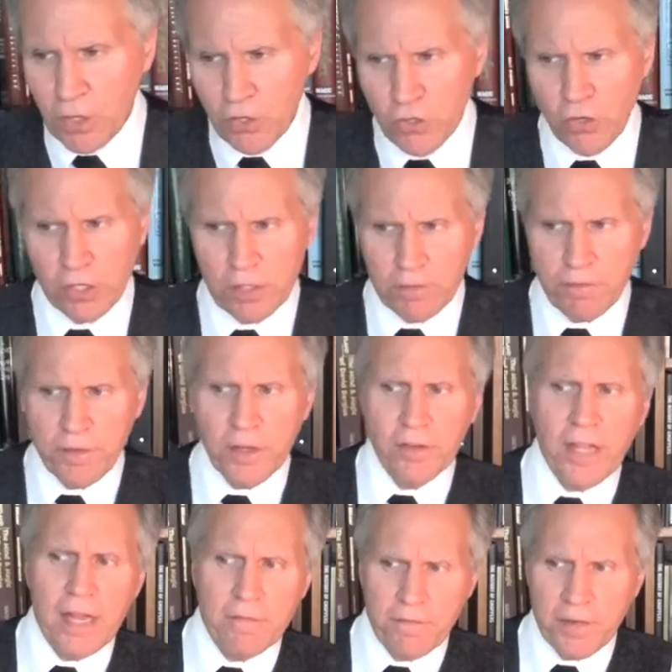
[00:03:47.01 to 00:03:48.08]
You can feel
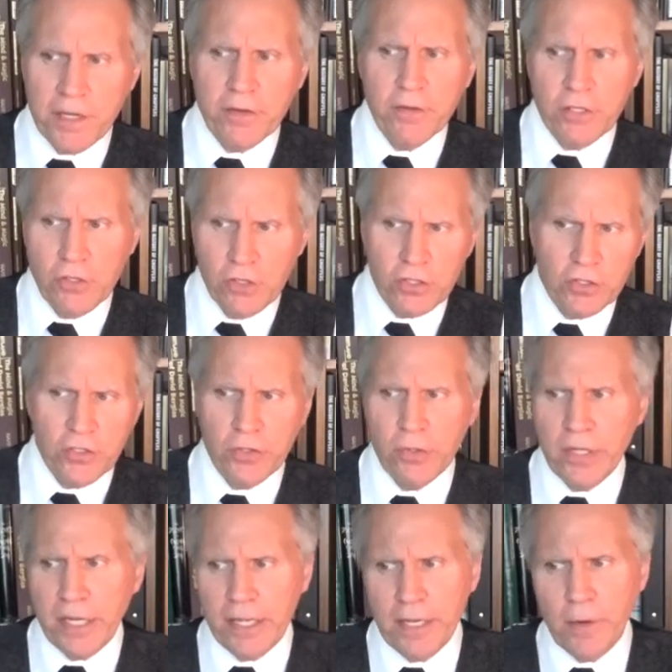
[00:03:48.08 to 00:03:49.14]
that fear and you can do
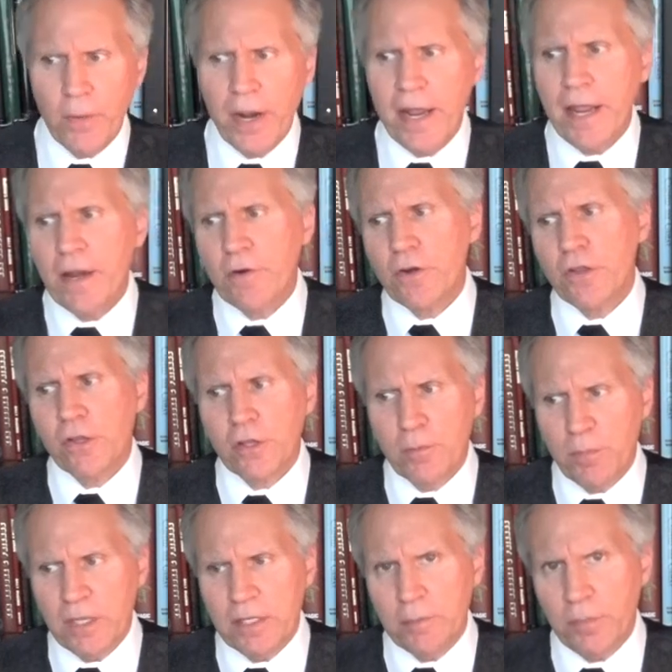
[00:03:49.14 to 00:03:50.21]
it anyway, or you can
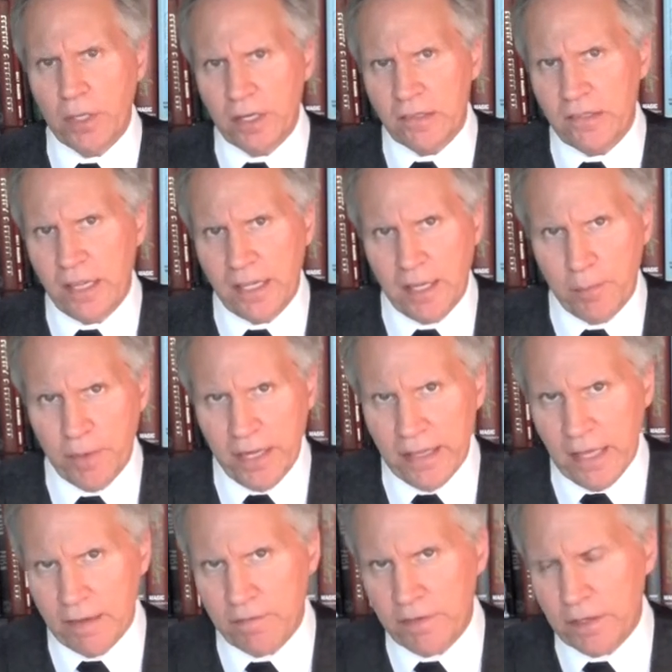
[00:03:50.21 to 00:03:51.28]
be debilitated by
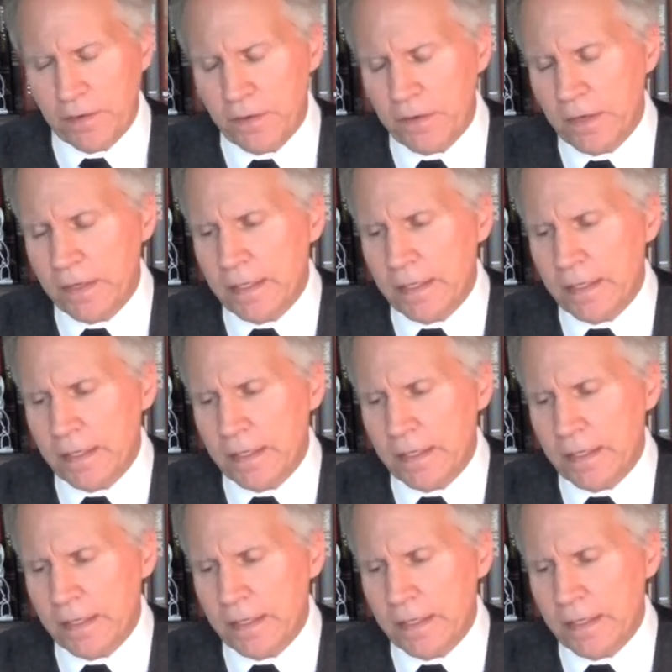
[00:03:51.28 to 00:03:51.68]
that fear.